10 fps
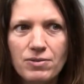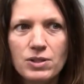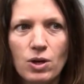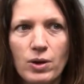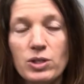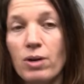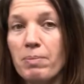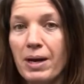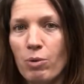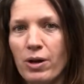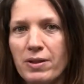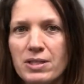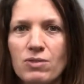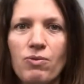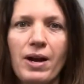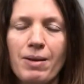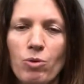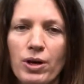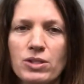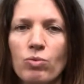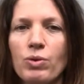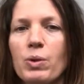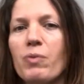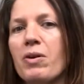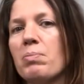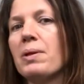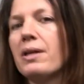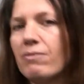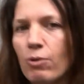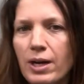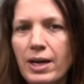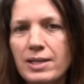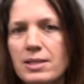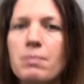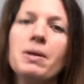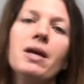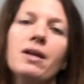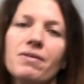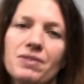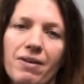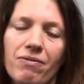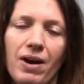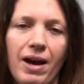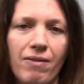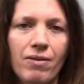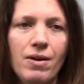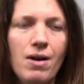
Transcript: So I started Monday morning, this is Friday morning, so really we've completed 4 days, the beginning of day 5.